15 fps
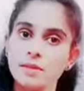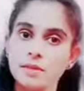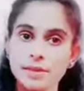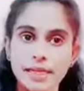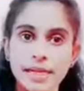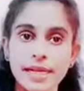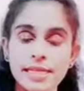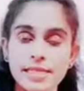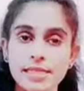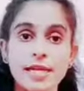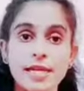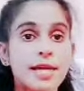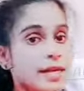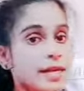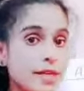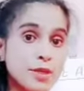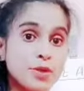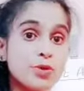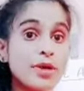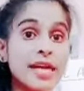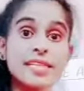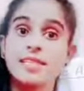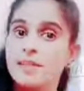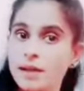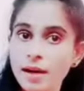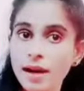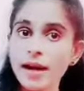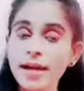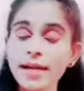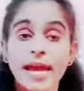Yes, you get
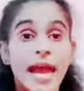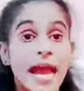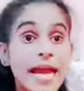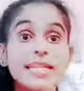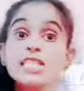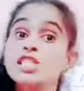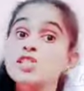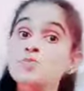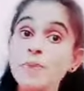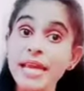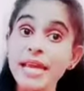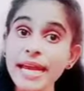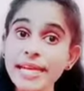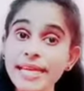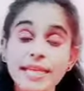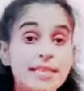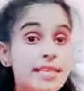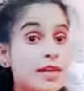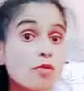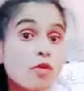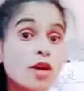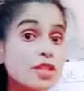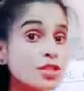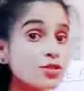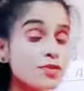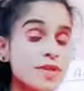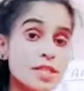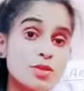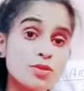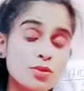hurt and it's bleeding. Then what you will
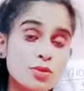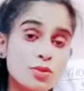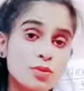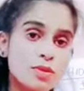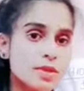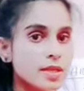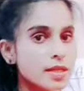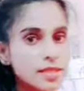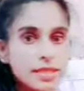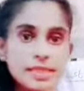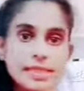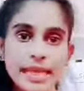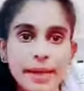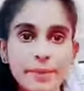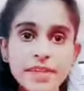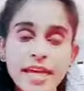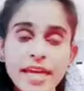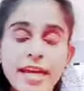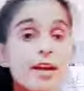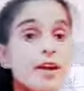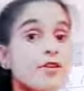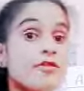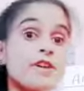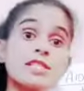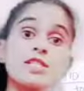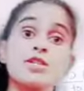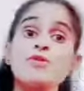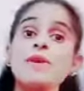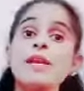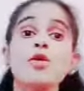do? The same thing. First you
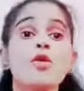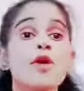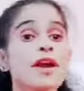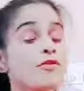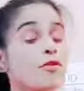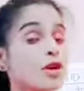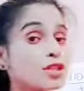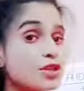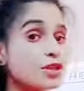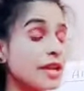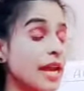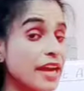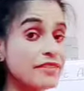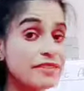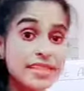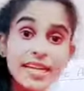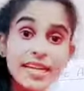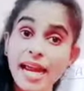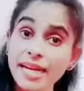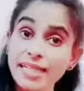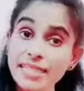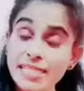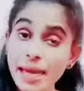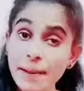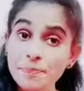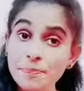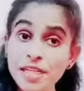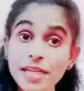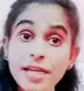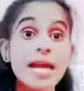will go and wash your hand with an antiseptic
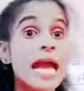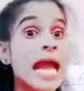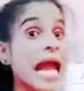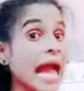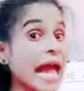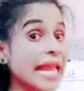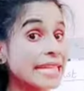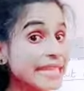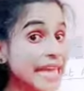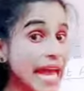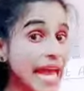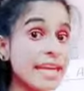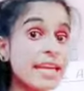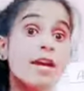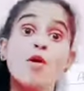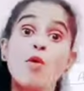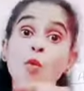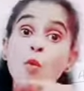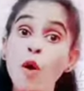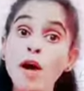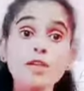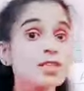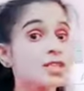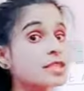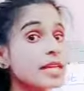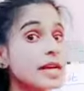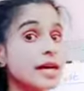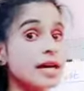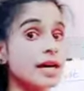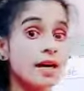and then wash
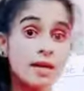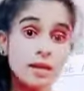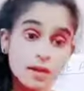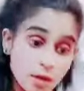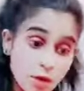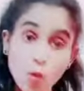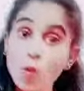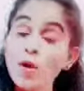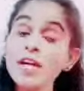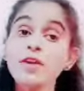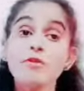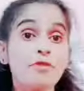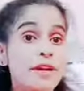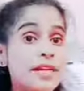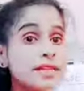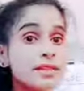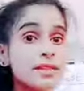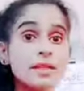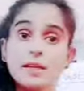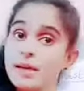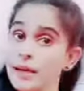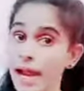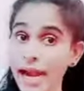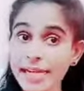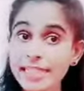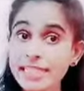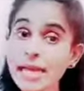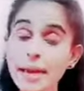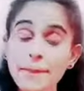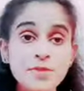the wound with
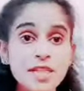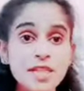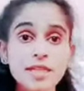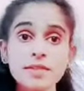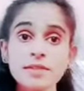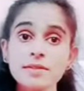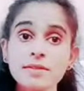antiseptic.